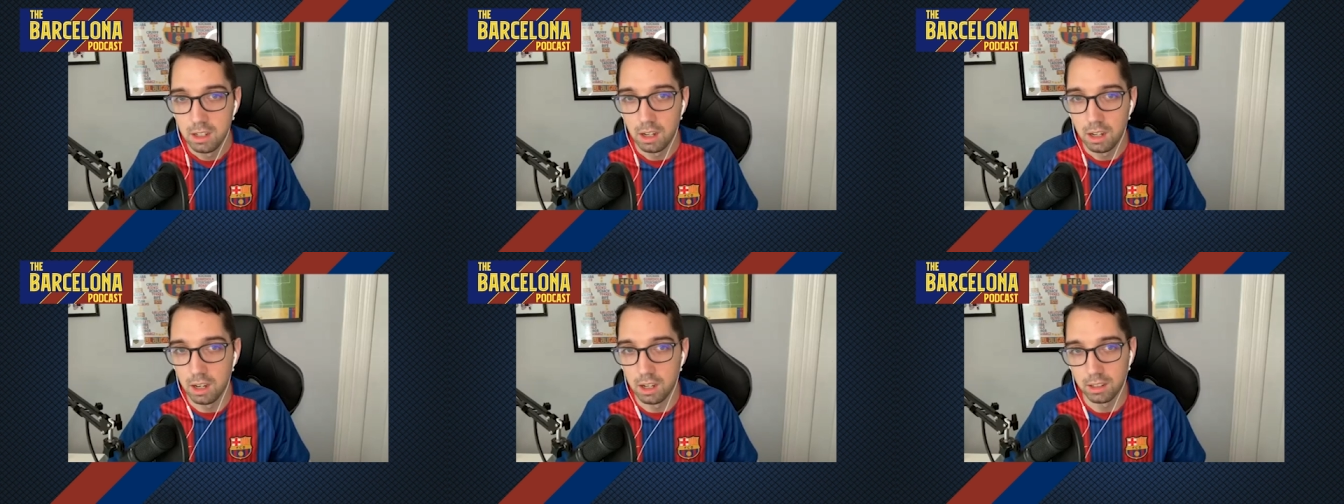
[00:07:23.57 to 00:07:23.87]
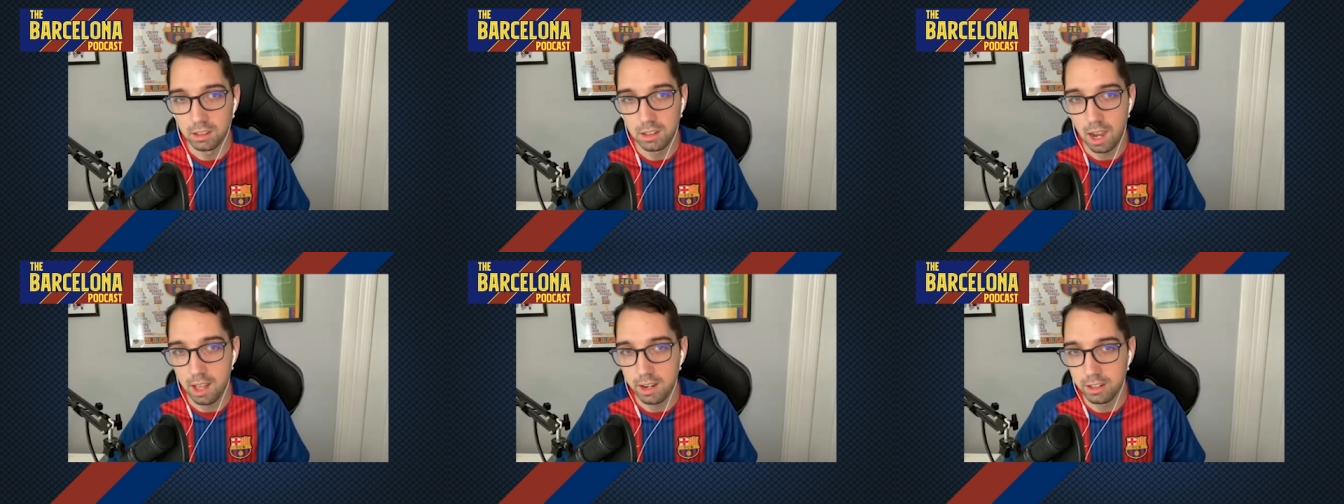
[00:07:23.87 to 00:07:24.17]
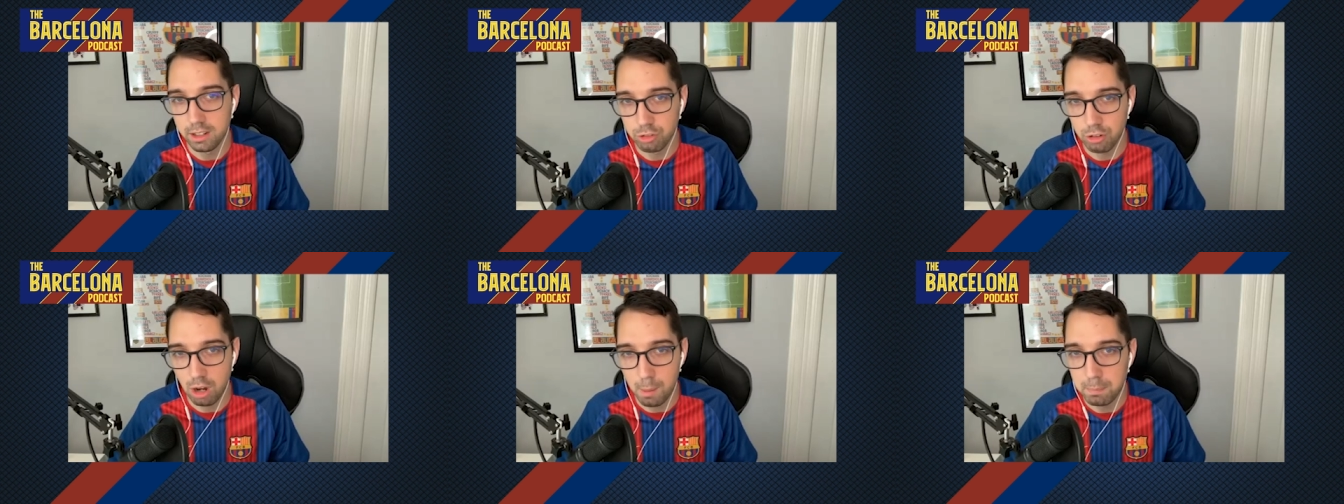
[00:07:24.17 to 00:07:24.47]
uh,
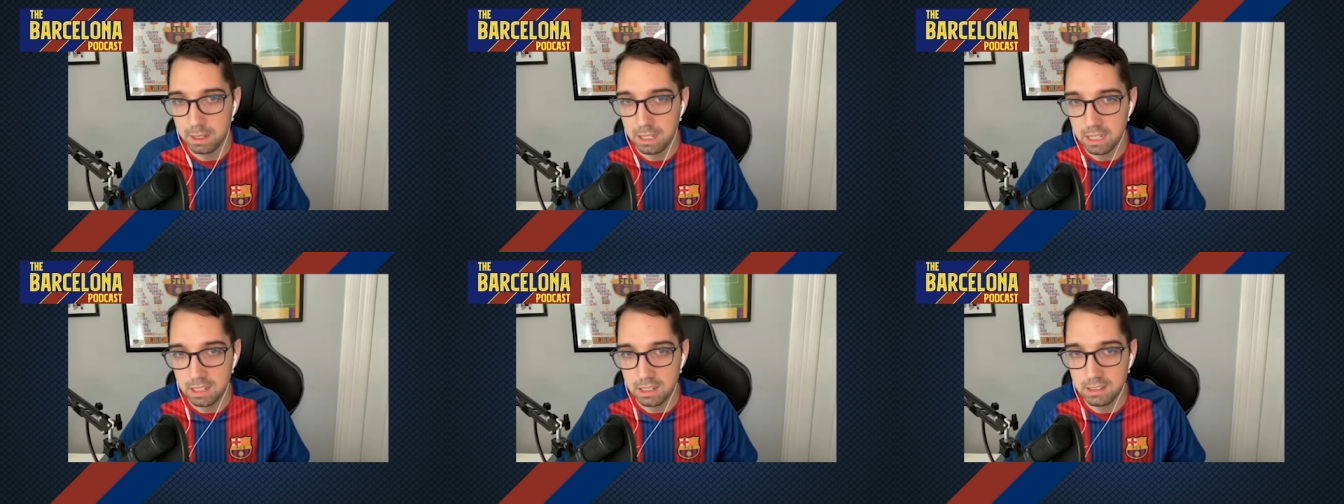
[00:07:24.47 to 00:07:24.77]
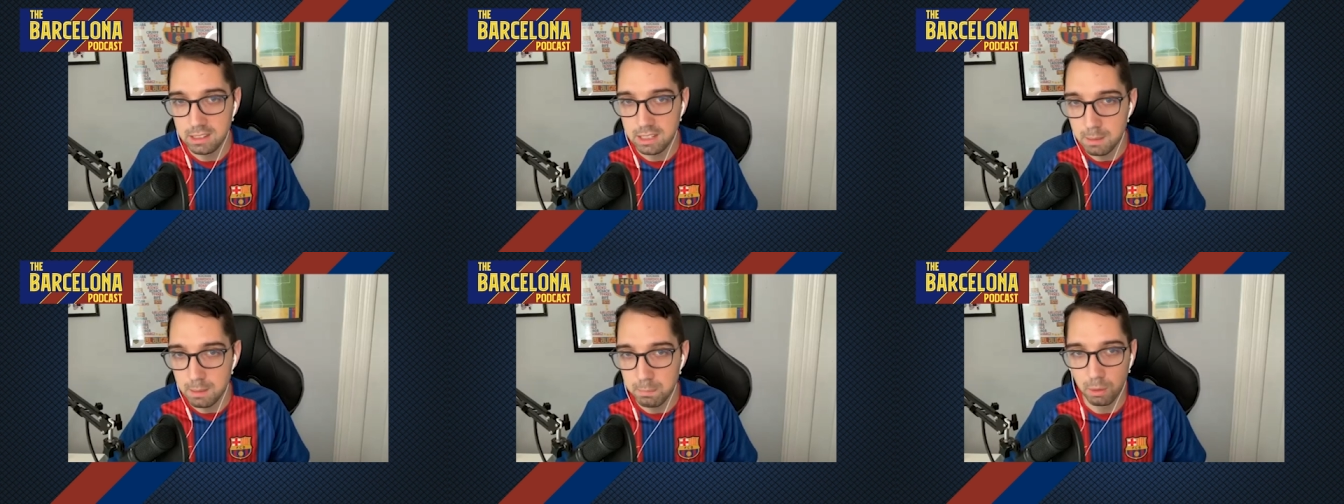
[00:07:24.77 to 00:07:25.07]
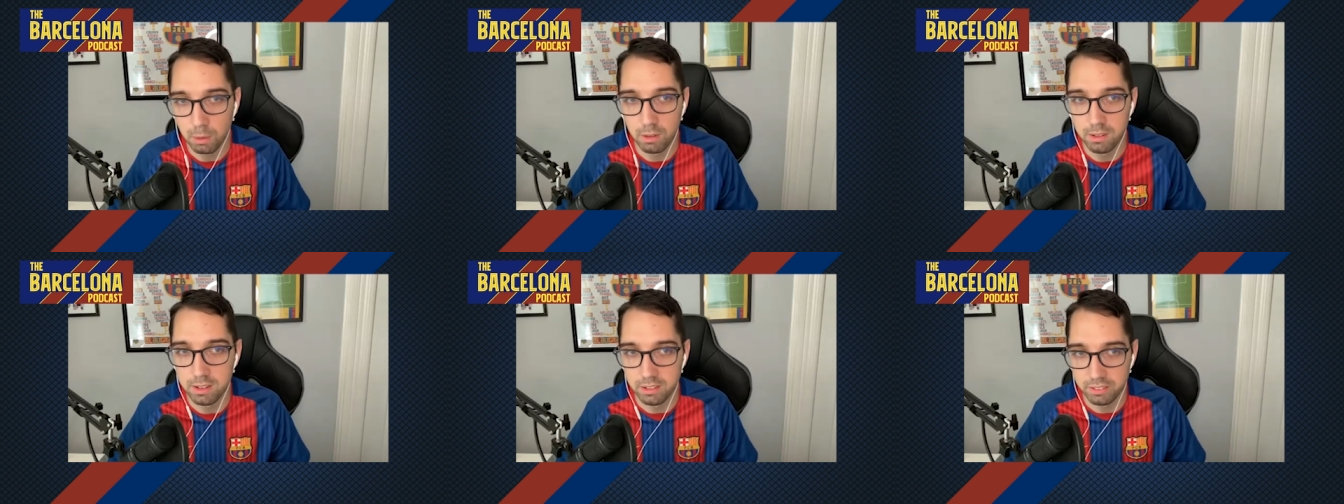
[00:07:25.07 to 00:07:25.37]
kind of dropping in
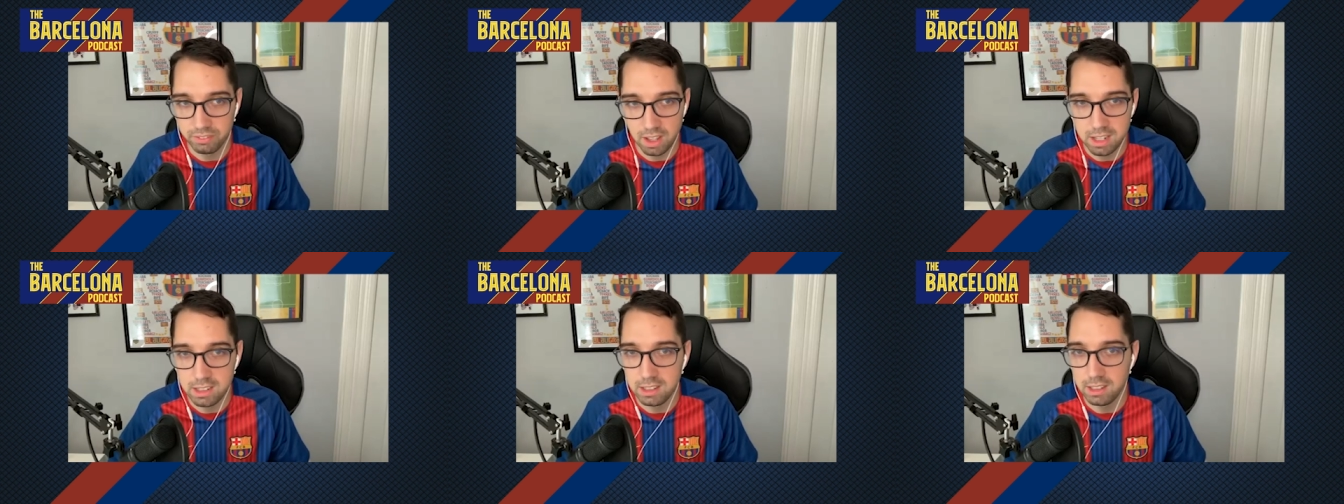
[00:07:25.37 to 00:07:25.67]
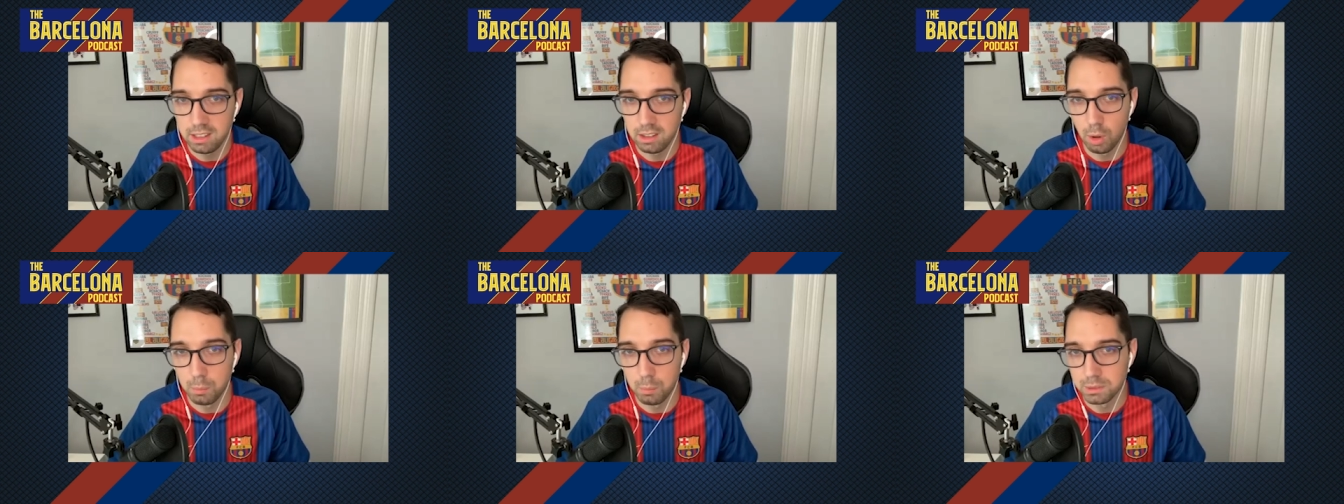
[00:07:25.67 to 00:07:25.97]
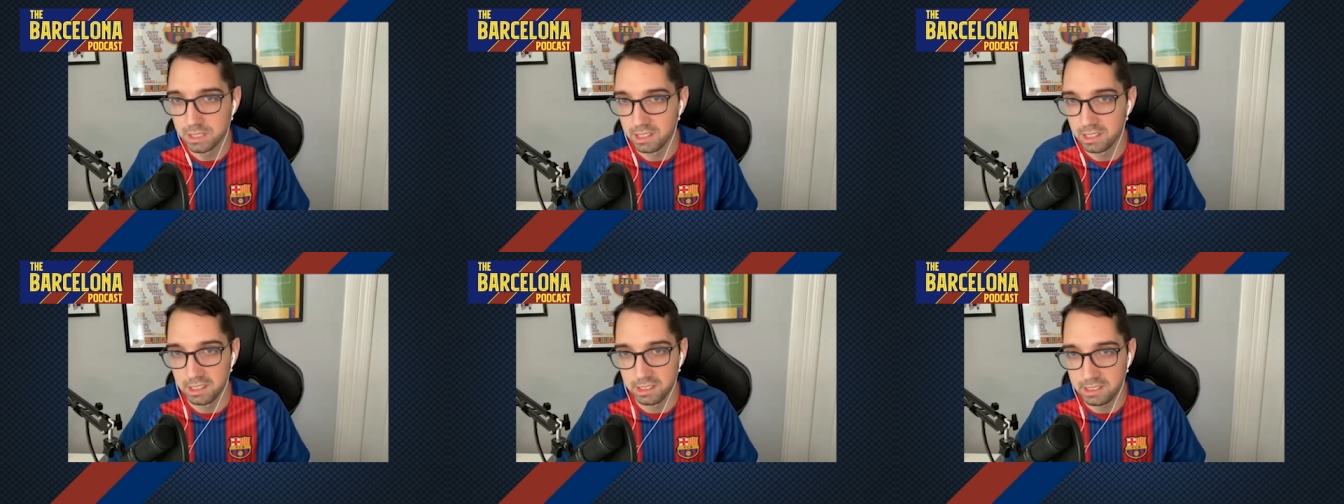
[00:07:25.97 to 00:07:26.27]
deeper and defending
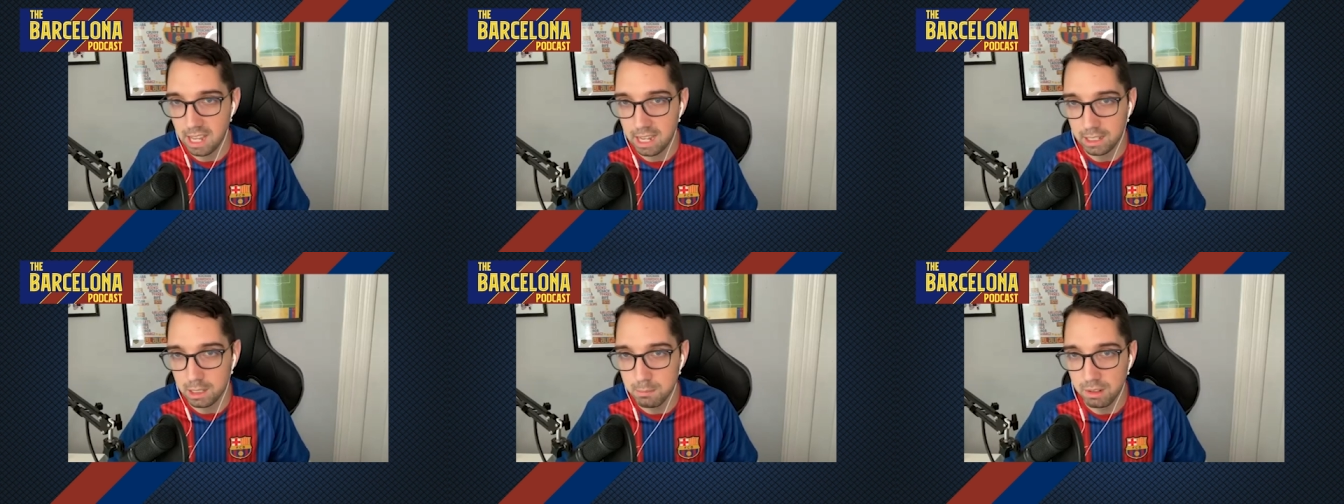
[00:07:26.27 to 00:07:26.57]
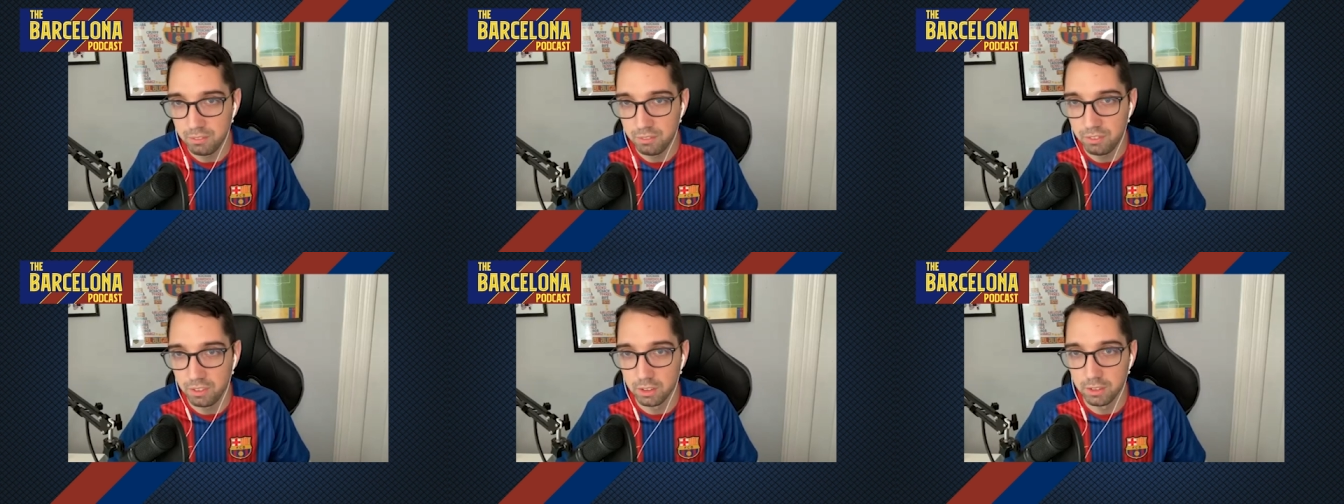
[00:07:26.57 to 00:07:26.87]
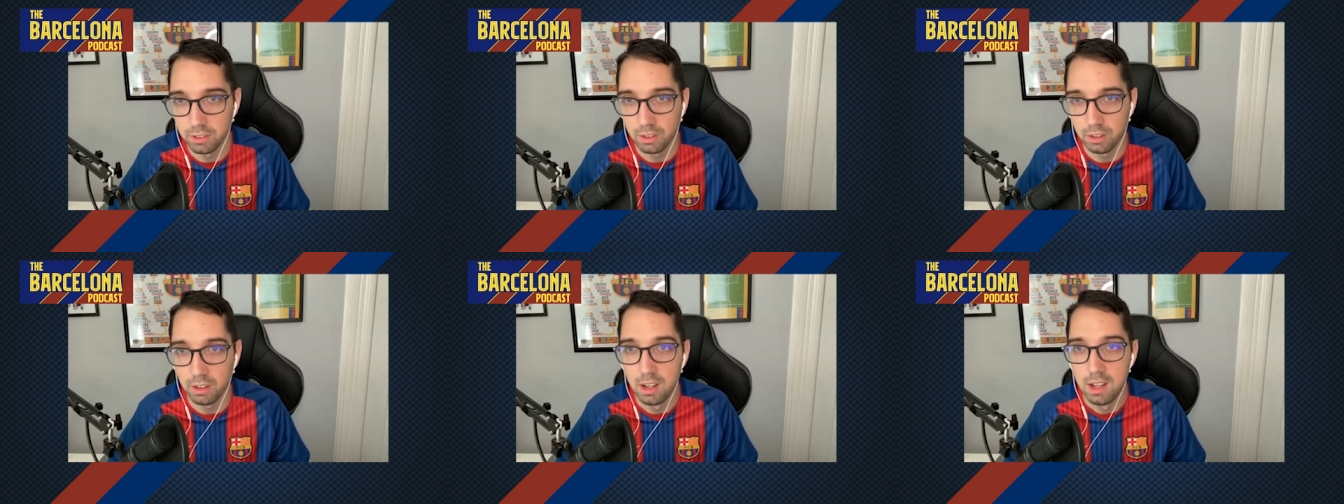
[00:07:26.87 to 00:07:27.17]
almost an attacking
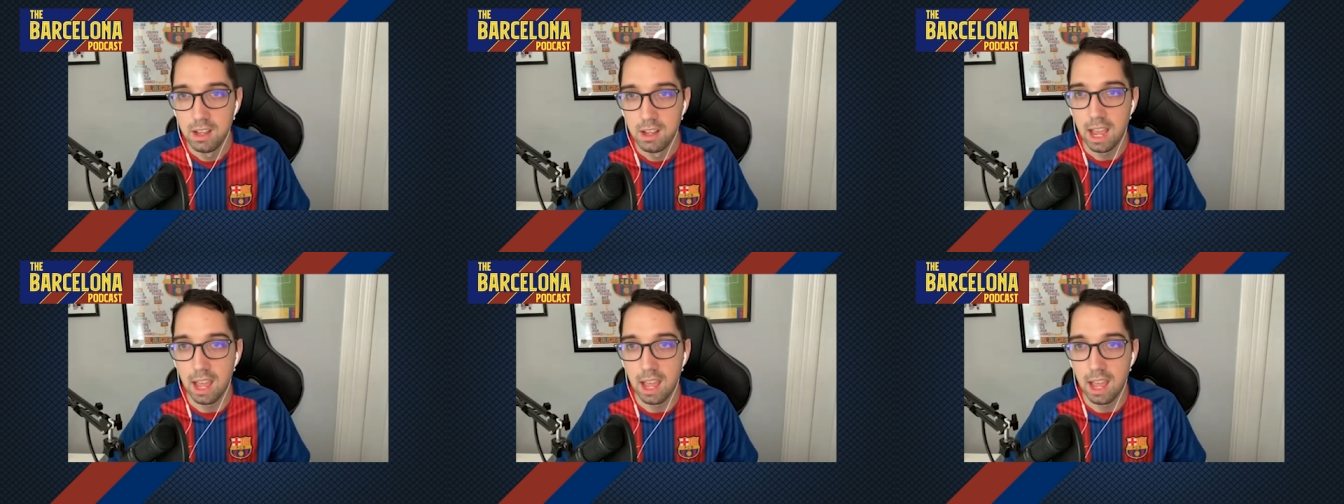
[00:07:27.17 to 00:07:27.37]
midfielder,